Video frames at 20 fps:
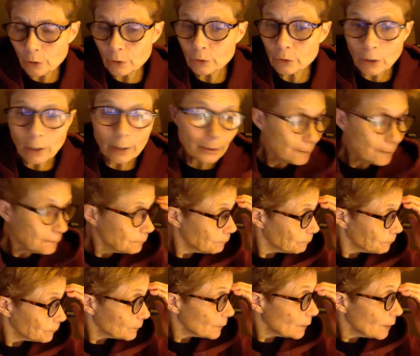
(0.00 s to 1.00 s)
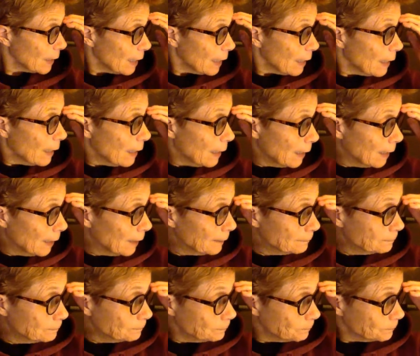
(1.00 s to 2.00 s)
daughter.
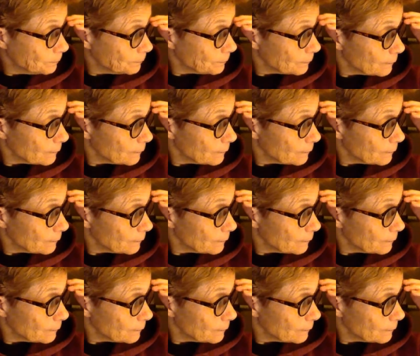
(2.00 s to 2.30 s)
Again,